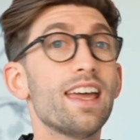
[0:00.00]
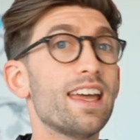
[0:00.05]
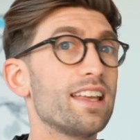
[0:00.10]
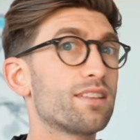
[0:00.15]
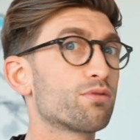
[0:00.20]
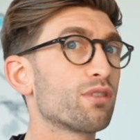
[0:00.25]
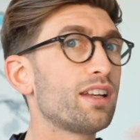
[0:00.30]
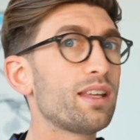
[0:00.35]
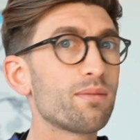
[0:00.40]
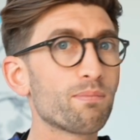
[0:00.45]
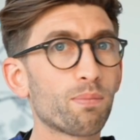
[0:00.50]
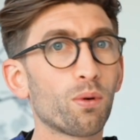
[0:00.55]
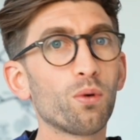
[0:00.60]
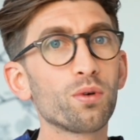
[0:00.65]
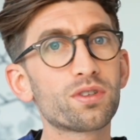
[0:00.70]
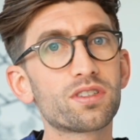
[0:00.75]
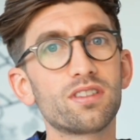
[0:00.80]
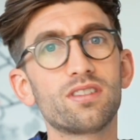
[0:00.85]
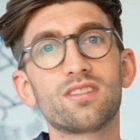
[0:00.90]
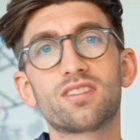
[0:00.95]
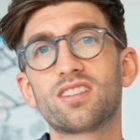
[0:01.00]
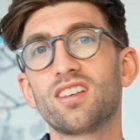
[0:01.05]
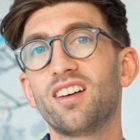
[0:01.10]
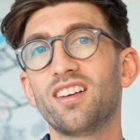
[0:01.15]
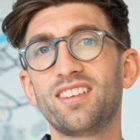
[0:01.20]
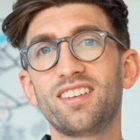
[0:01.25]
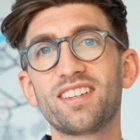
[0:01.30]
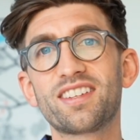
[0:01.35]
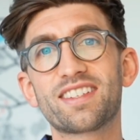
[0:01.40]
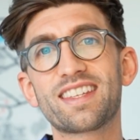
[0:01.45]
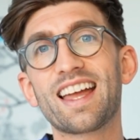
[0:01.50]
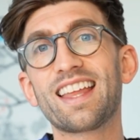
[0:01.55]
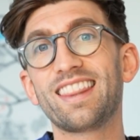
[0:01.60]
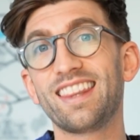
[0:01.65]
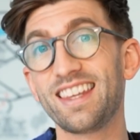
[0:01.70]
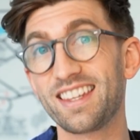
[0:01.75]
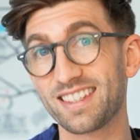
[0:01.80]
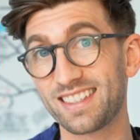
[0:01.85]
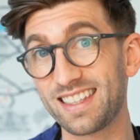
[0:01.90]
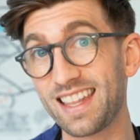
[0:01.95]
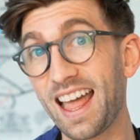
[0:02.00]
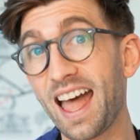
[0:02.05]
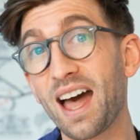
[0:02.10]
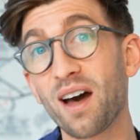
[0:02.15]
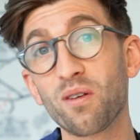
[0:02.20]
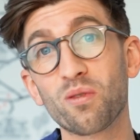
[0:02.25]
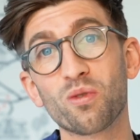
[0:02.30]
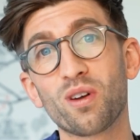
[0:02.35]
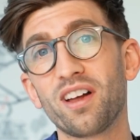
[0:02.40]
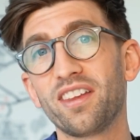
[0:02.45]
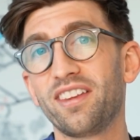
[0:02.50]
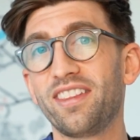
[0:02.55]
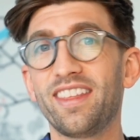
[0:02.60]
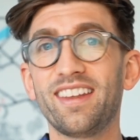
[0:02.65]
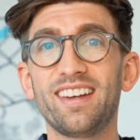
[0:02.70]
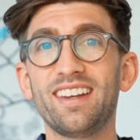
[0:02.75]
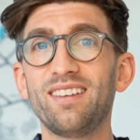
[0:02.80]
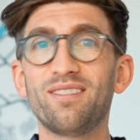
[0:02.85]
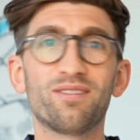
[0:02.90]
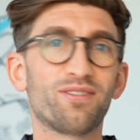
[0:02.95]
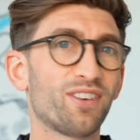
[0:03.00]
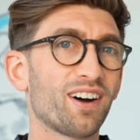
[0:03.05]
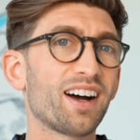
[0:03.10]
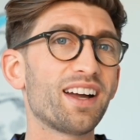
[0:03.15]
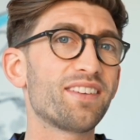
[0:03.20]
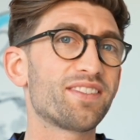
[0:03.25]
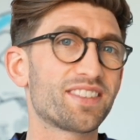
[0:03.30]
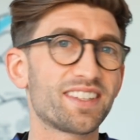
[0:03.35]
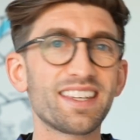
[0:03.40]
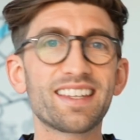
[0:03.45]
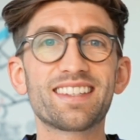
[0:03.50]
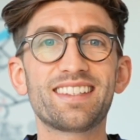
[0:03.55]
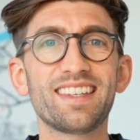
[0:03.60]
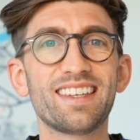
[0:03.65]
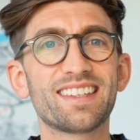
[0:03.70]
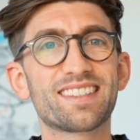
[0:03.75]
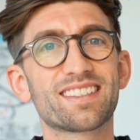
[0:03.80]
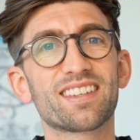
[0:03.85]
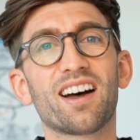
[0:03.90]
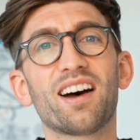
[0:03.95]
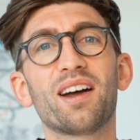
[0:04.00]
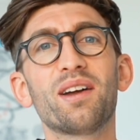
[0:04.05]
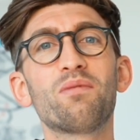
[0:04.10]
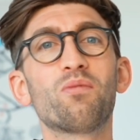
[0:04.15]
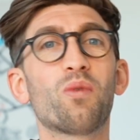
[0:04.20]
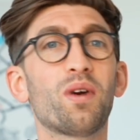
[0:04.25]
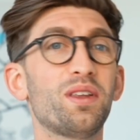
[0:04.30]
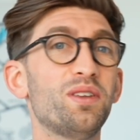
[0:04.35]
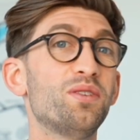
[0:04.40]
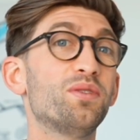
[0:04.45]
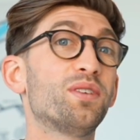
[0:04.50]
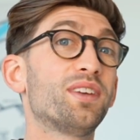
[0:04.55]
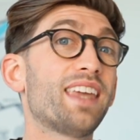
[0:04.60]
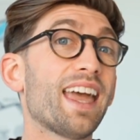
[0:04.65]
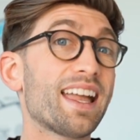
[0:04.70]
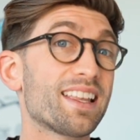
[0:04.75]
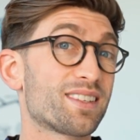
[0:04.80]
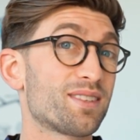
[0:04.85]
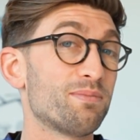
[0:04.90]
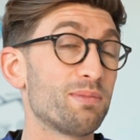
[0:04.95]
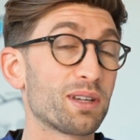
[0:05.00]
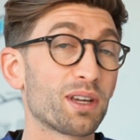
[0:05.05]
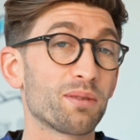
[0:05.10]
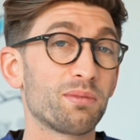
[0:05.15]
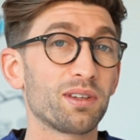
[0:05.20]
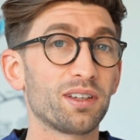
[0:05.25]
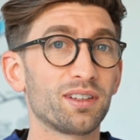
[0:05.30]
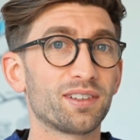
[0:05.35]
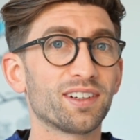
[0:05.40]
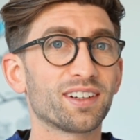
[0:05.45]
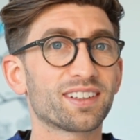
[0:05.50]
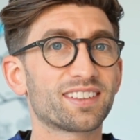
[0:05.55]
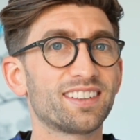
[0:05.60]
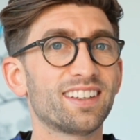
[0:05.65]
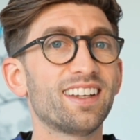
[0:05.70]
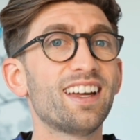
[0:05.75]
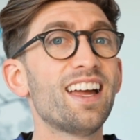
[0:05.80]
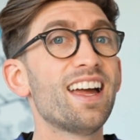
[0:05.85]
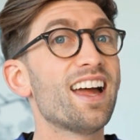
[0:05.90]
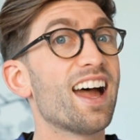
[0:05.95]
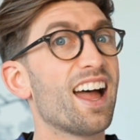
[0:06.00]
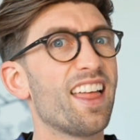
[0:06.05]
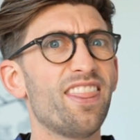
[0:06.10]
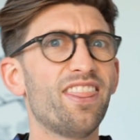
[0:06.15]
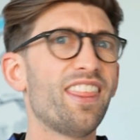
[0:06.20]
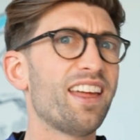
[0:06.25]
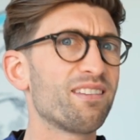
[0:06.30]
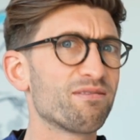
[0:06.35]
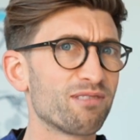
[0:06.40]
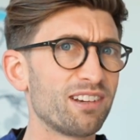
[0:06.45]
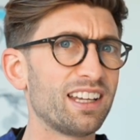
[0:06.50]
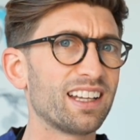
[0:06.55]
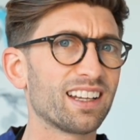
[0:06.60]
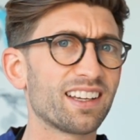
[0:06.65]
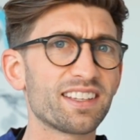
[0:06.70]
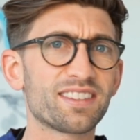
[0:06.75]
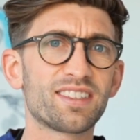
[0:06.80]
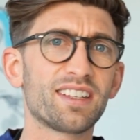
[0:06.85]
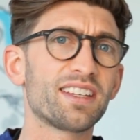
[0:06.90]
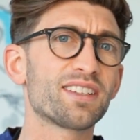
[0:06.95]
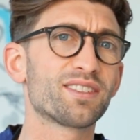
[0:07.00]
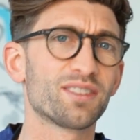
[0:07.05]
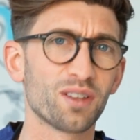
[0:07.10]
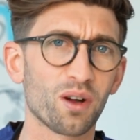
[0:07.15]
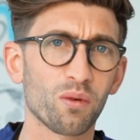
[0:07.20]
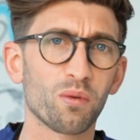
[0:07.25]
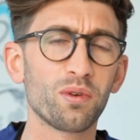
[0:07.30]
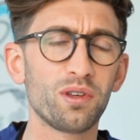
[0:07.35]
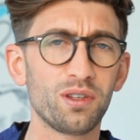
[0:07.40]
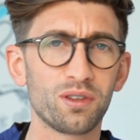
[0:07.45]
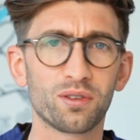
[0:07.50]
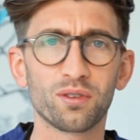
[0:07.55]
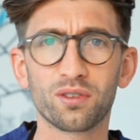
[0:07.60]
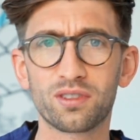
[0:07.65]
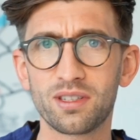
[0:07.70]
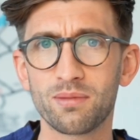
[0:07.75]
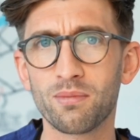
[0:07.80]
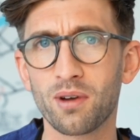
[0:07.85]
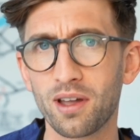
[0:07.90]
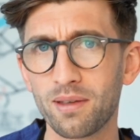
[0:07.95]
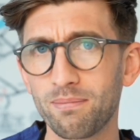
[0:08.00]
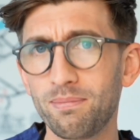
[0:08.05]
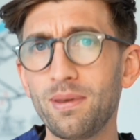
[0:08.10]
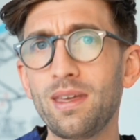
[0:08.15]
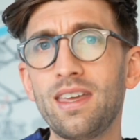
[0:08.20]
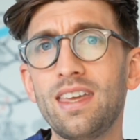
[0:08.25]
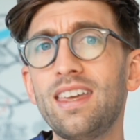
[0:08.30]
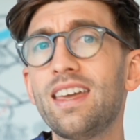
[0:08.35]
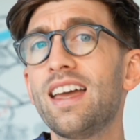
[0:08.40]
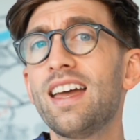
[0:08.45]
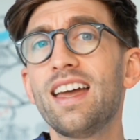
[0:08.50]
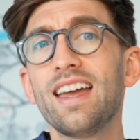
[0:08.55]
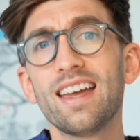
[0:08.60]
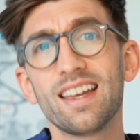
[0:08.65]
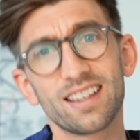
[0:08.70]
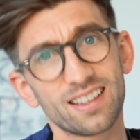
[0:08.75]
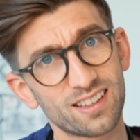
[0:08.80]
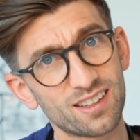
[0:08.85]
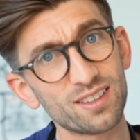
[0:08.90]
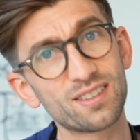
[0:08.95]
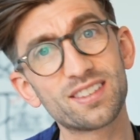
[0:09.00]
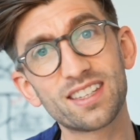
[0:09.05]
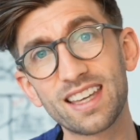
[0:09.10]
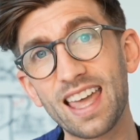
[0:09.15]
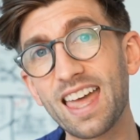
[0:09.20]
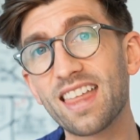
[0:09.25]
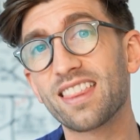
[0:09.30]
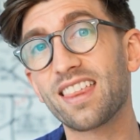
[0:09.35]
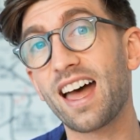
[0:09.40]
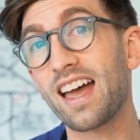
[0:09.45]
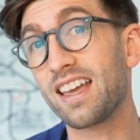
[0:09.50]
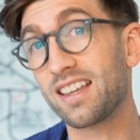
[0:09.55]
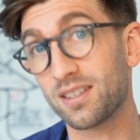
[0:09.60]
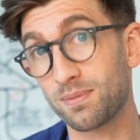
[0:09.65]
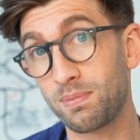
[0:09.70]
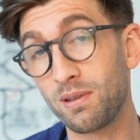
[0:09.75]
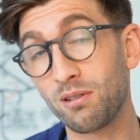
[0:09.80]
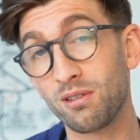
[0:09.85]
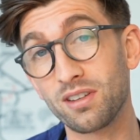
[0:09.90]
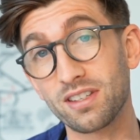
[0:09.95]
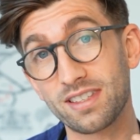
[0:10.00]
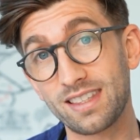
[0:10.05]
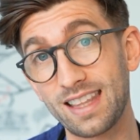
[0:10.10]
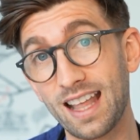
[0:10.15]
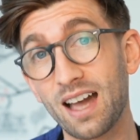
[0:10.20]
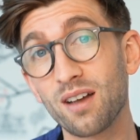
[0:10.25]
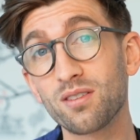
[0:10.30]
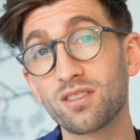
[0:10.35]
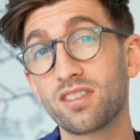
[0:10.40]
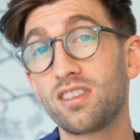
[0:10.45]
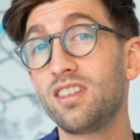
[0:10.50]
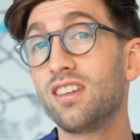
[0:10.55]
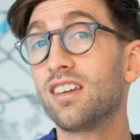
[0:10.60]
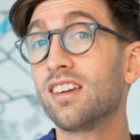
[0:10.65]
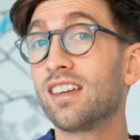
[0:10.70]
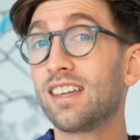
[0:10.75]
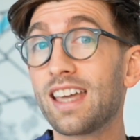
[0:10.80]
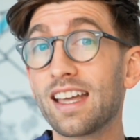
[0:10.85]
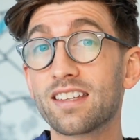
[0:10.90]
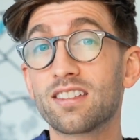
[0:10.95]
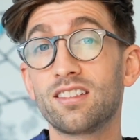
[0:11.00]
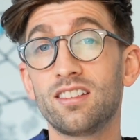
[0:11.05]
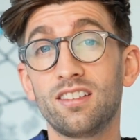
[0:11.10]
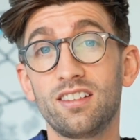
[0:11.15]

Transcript: It's really important to understand this now rather than in 5-6 years time when you get to becoming a doctor and then realize that it's not what you thought it might be. Good to get that experience now so that you can get an